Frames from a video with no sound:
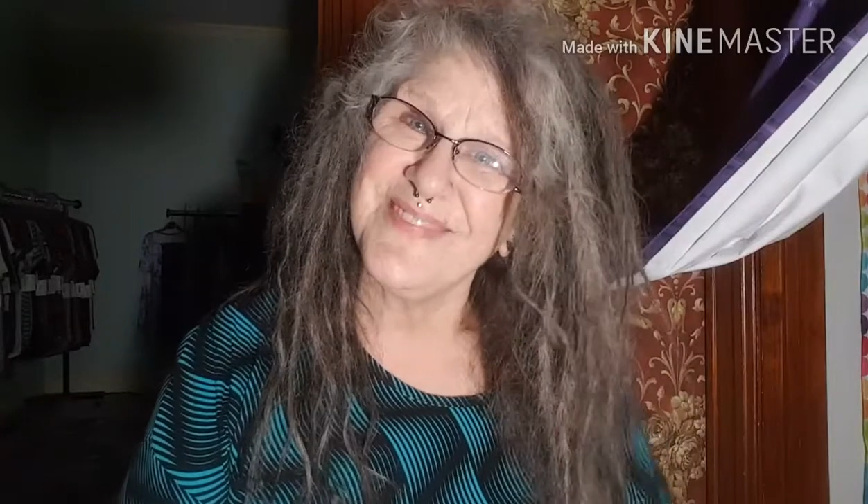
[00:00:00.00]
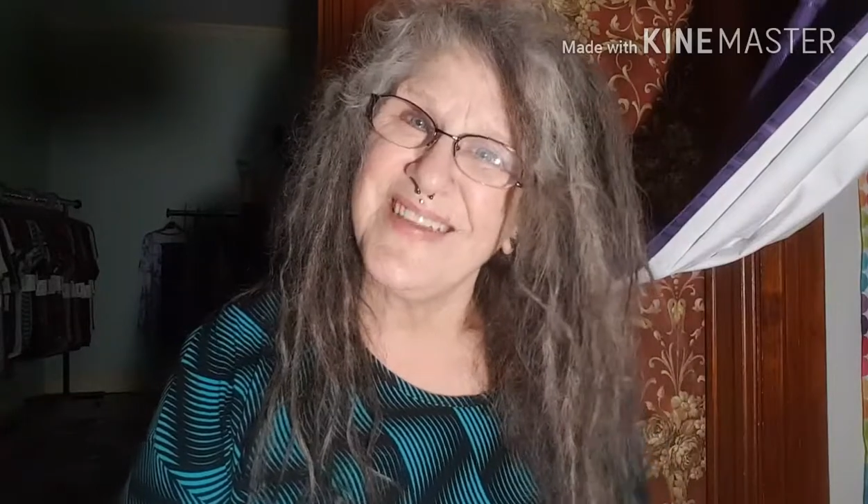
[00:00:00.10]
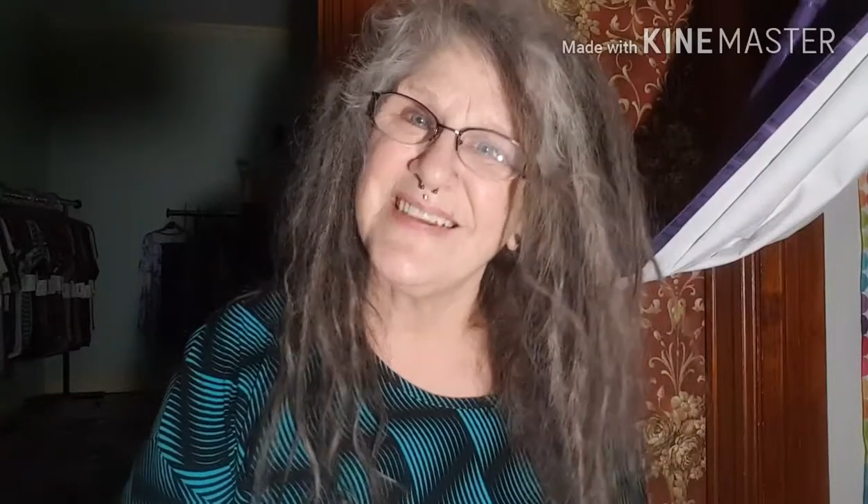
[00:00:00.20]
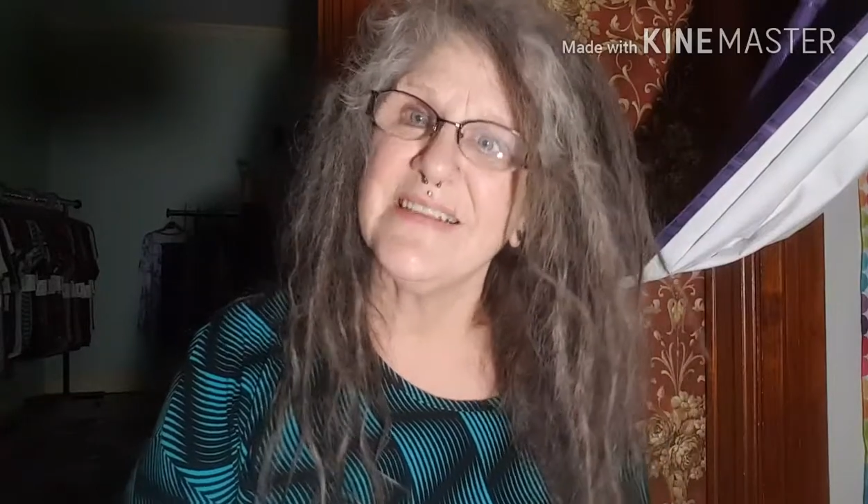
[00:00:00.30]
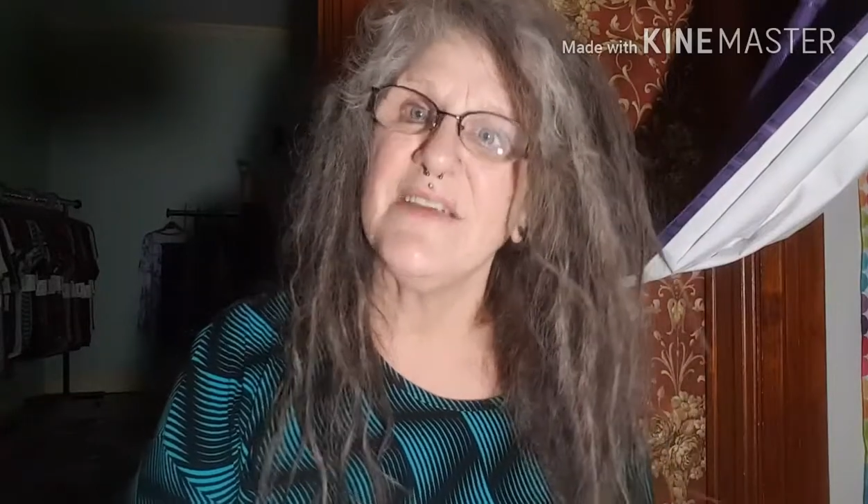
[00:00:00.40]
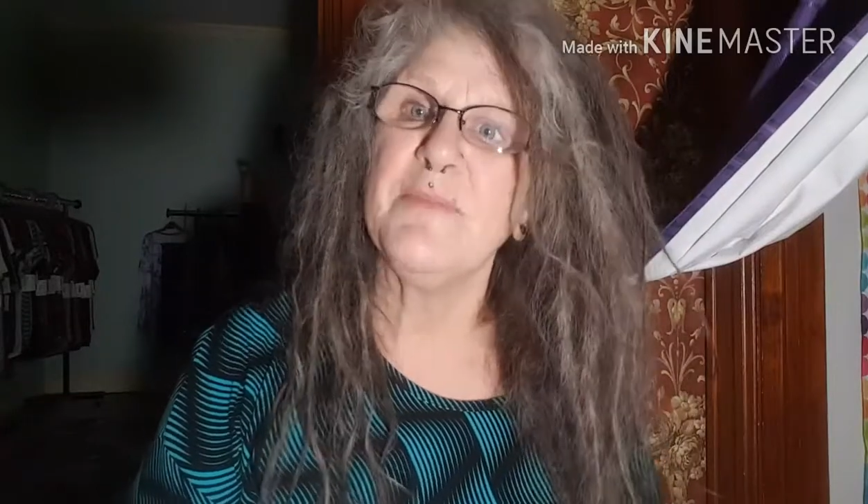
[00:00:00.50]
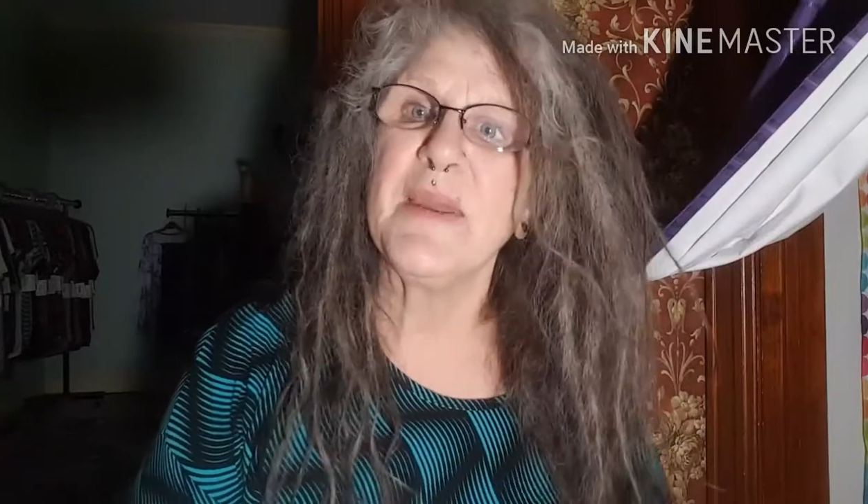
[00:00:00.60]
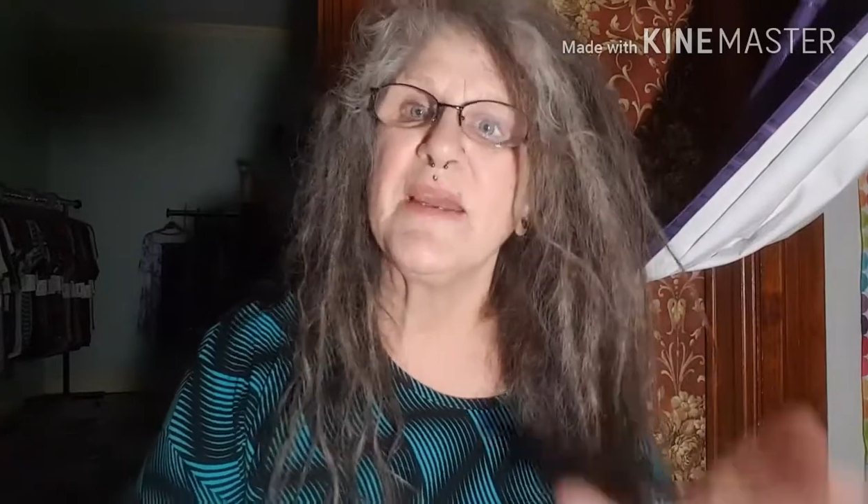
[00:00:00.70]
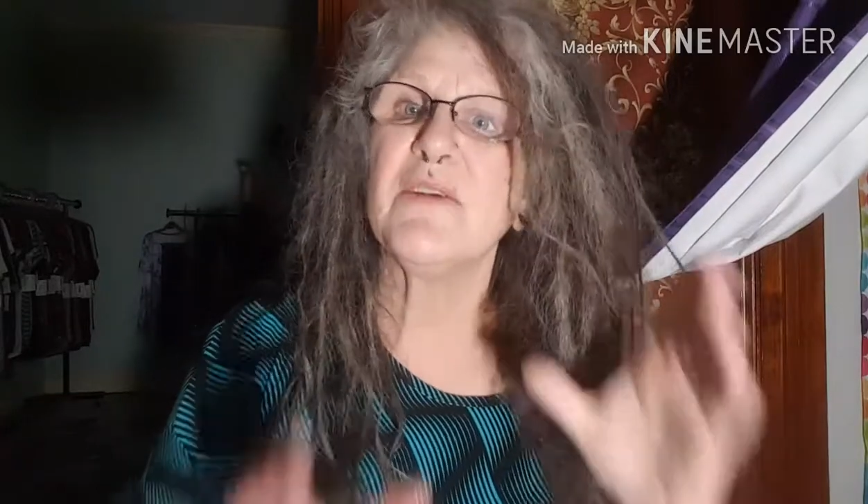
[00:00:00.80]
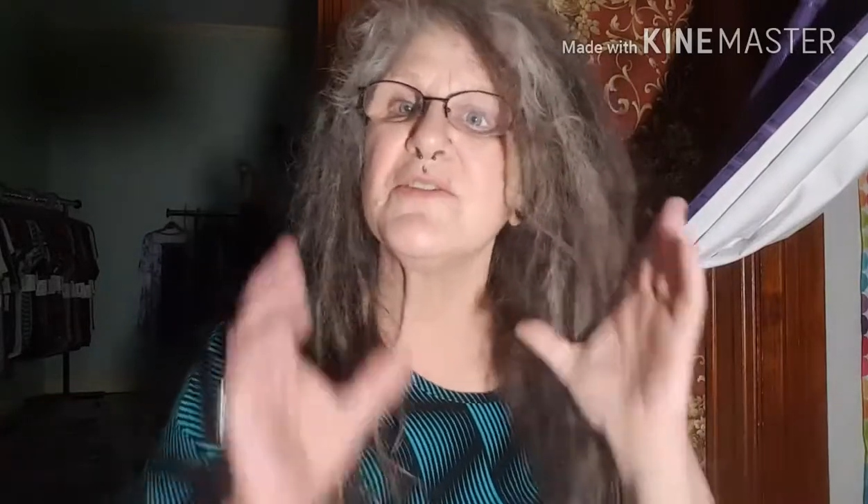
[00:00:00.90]
And I love my
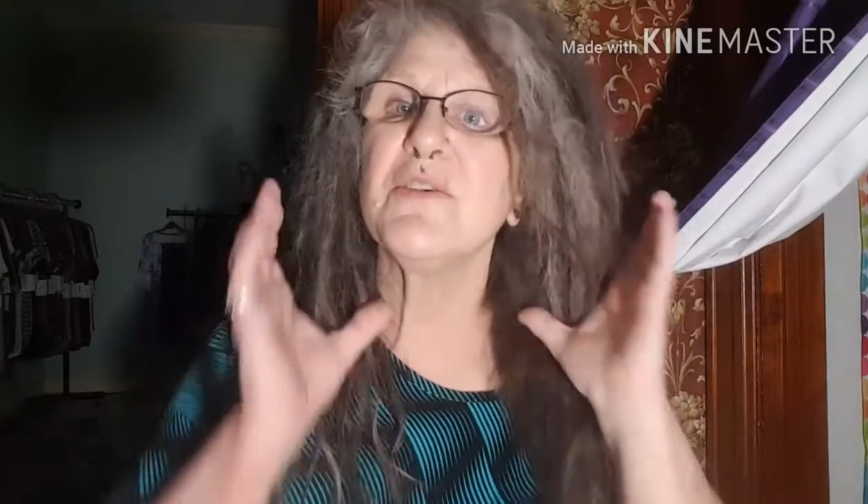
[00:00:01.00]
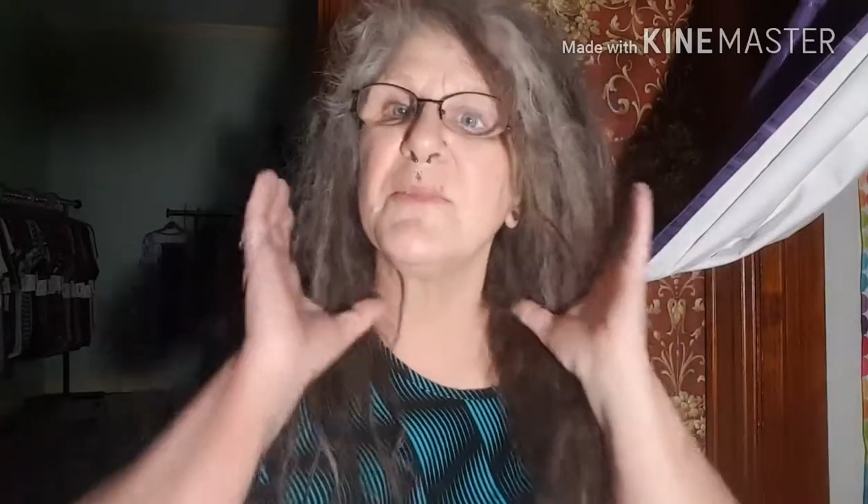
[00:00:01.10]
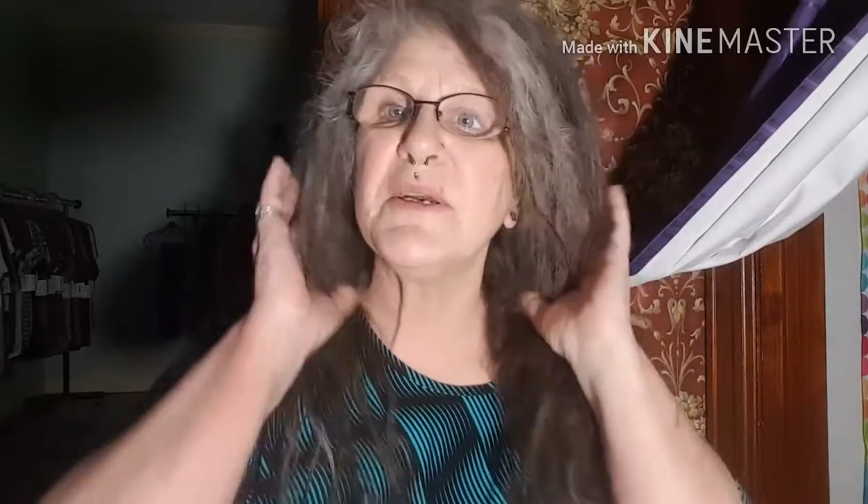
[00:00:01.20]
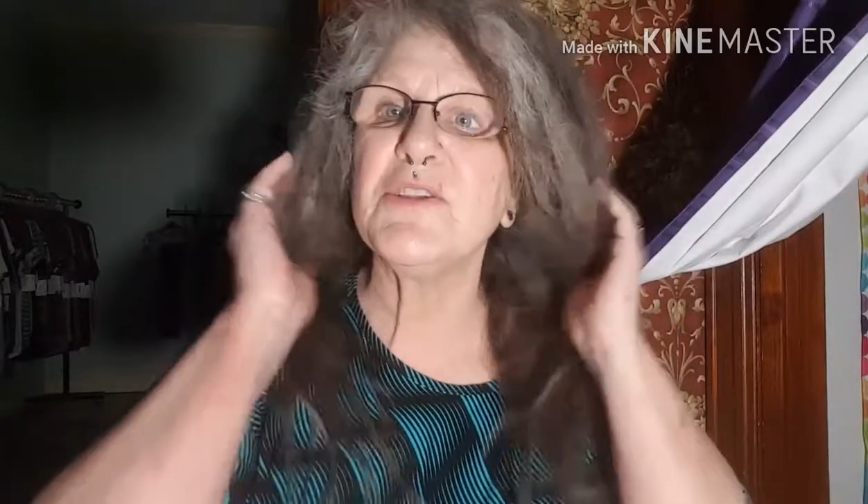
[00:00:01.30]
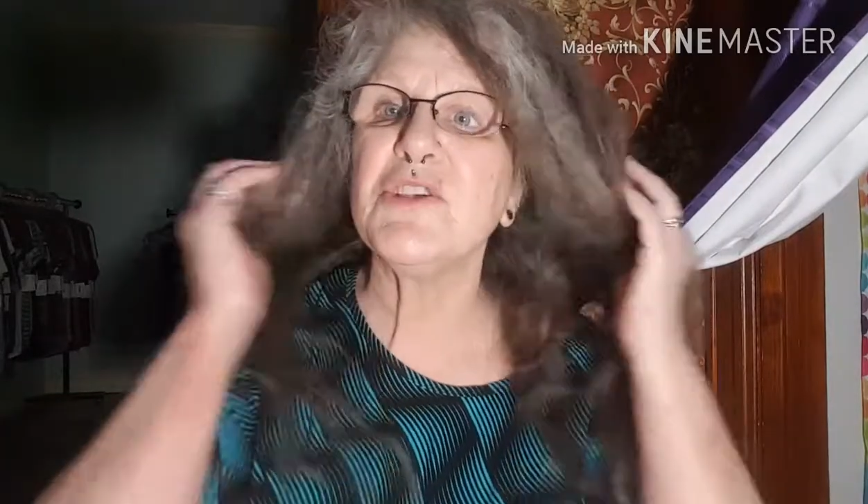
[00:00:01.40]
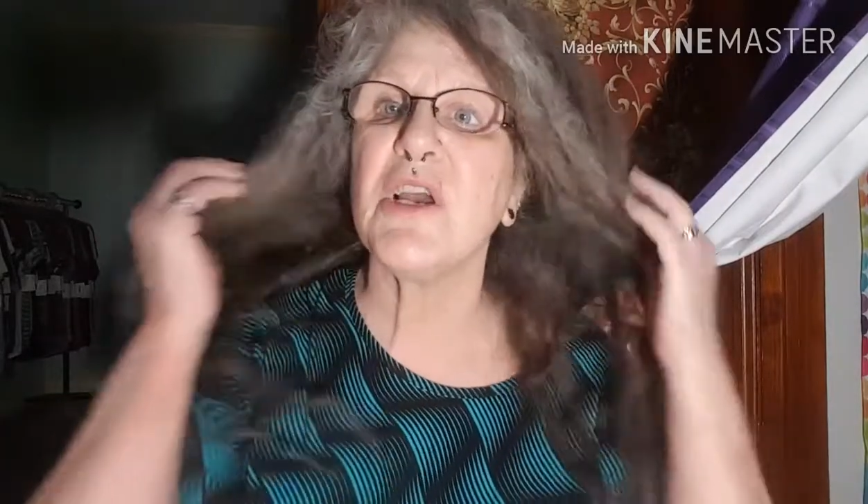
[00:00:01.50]
hair so much.